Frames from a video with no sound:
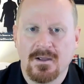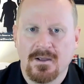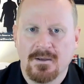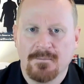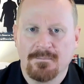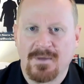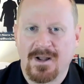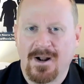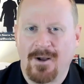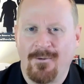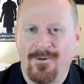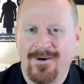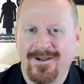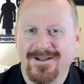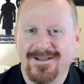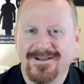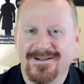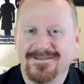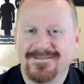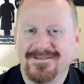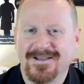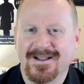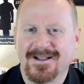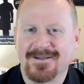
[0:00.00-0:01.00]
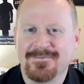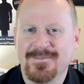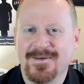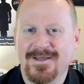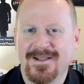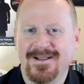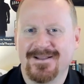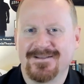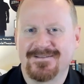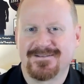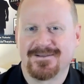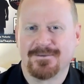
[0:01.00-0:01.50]
But I wanted to take a
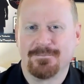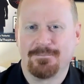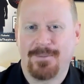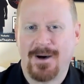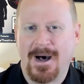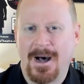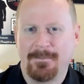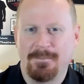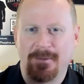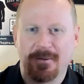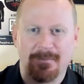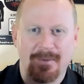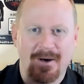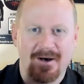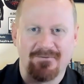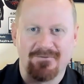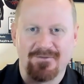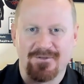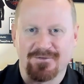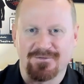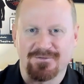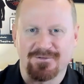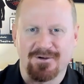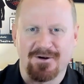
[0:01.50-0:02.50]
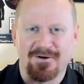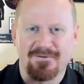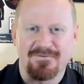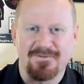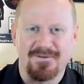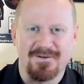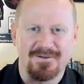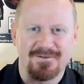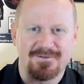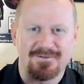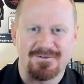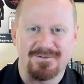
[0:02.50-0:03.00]
minute to pop above the
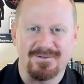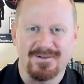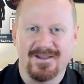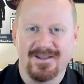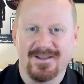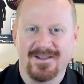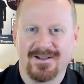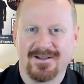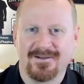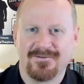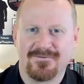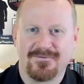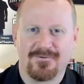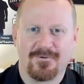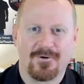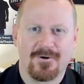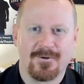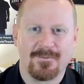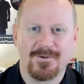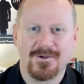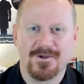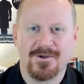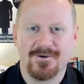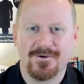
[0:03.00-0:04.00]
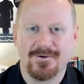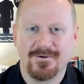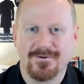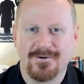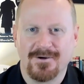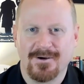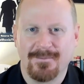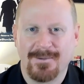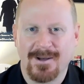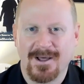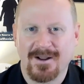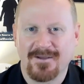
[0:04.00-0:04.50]
surface and inform you
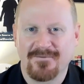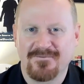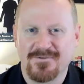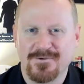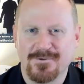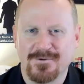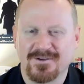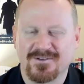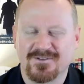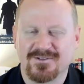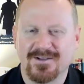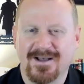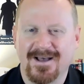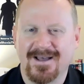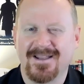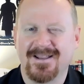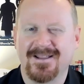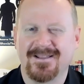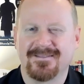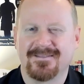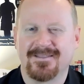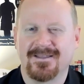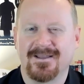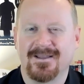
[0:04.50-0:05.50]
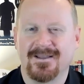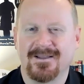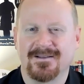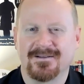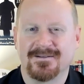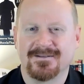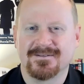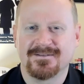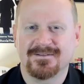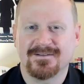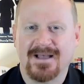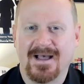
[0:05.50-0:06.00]
about a few exciting
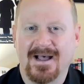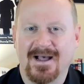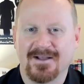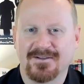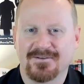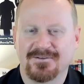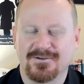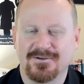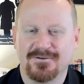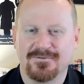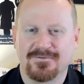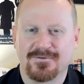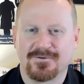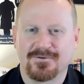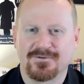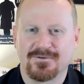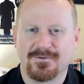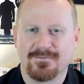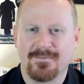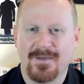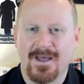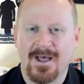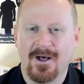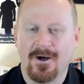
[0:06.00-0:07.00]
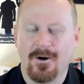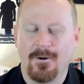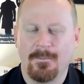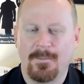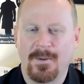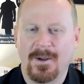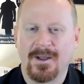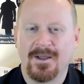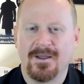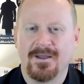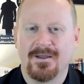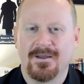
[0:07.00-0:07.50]
things, ask you for some
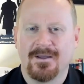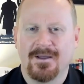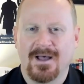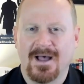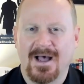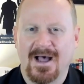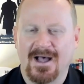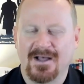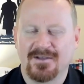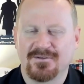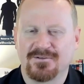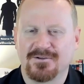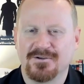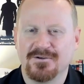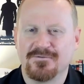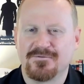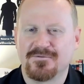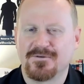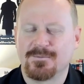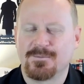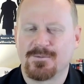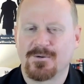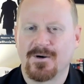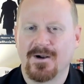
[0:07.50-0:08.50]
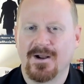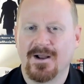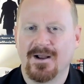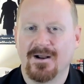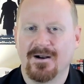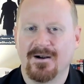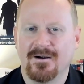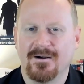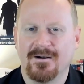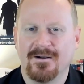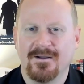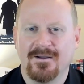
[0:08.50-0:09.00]
help, ask you for
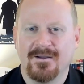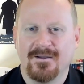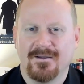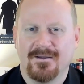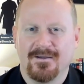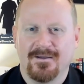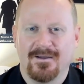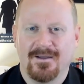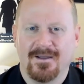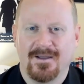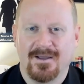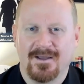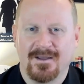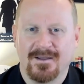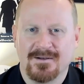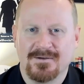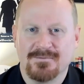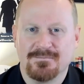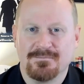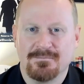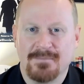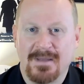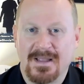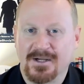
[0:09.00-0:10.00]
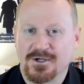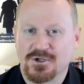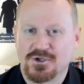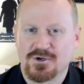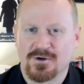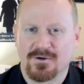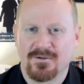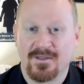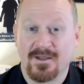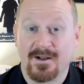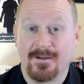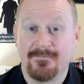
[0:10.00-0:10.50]
prayer, and make
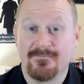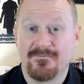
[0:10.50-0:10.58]
sure that I'm